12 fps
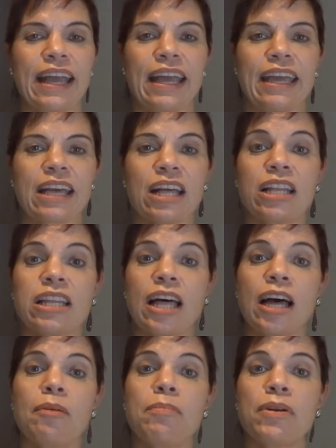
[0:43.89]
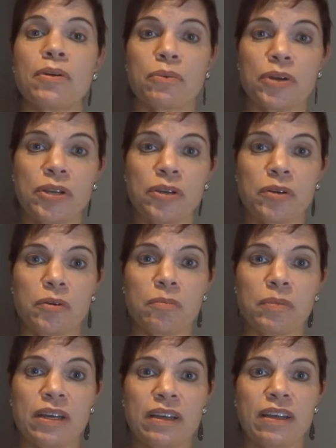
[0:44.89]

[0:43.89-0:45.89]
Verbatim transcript: a club room